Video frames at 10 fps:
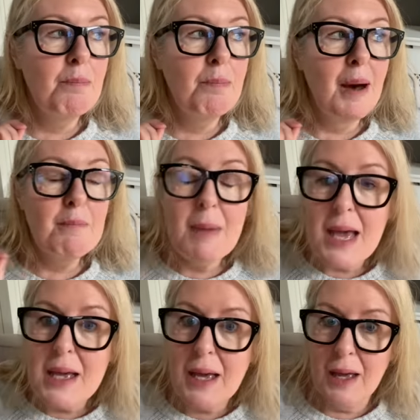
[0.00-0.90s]
by
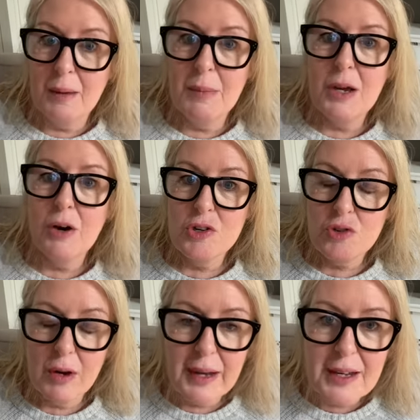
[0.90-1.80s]
making me or
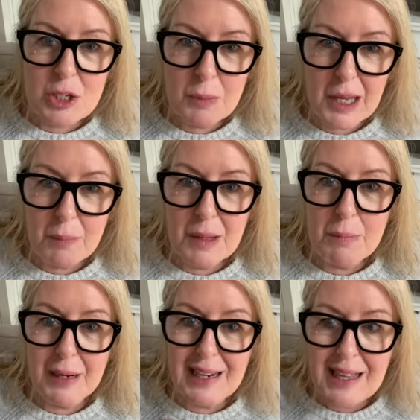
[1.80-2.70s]
trying to make me
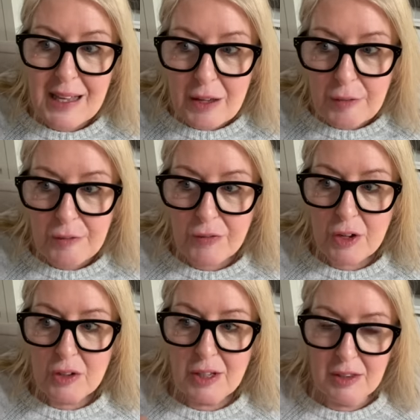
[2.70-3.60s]
believe
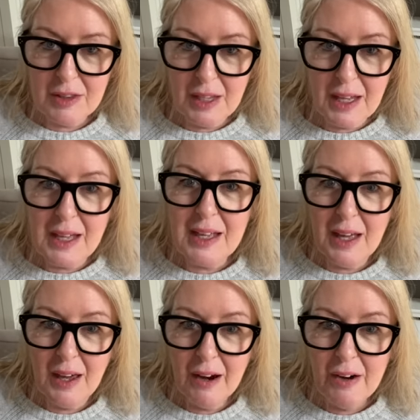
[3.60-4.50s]
that they
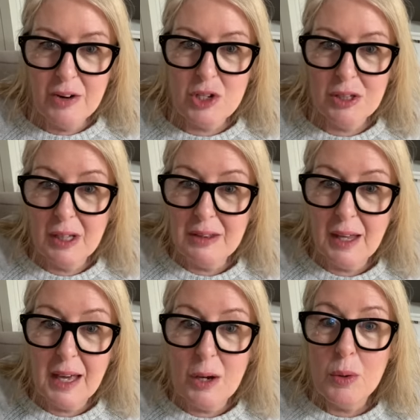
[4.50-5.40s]
cared and that
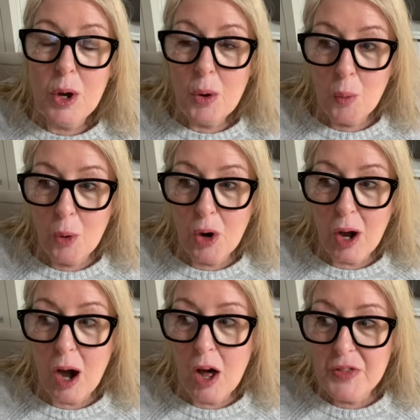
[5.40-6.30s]
they were
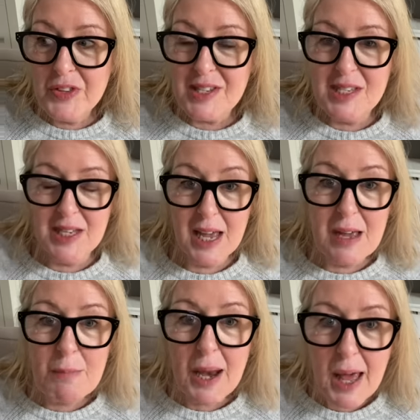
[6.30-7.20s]
on the
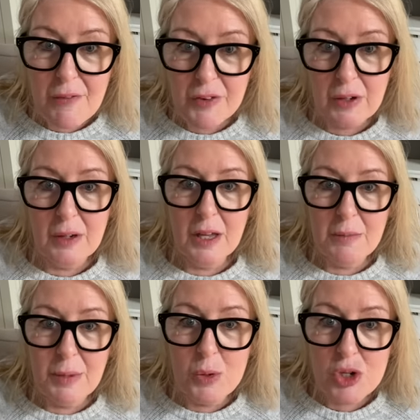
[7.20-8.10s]
same level
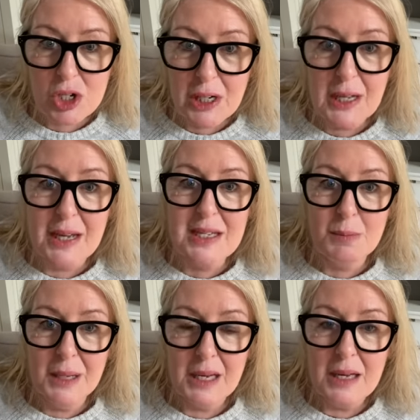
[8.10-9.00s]
emotionally as
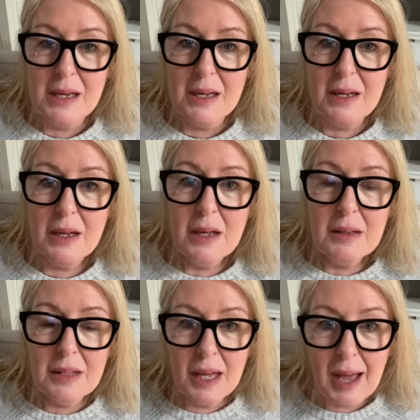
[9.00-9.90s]
me.
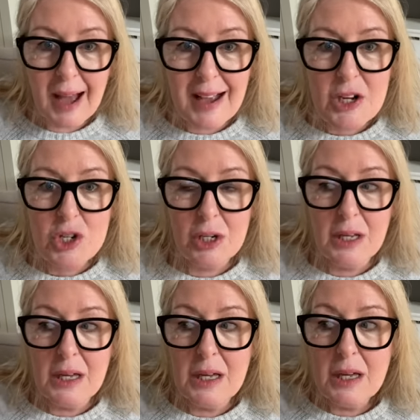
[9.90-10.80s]
They
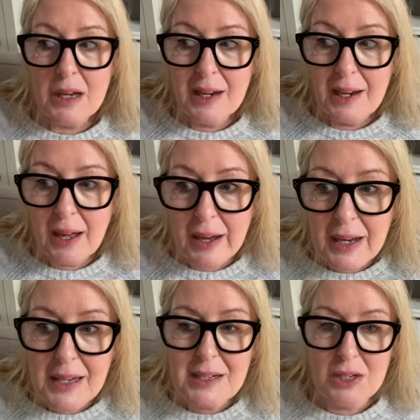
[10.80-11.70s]
actually
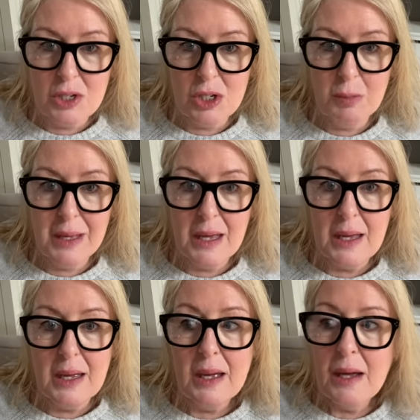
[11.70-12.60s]
lied to
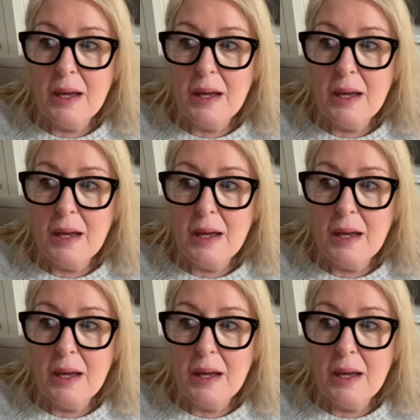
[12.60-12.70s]
me.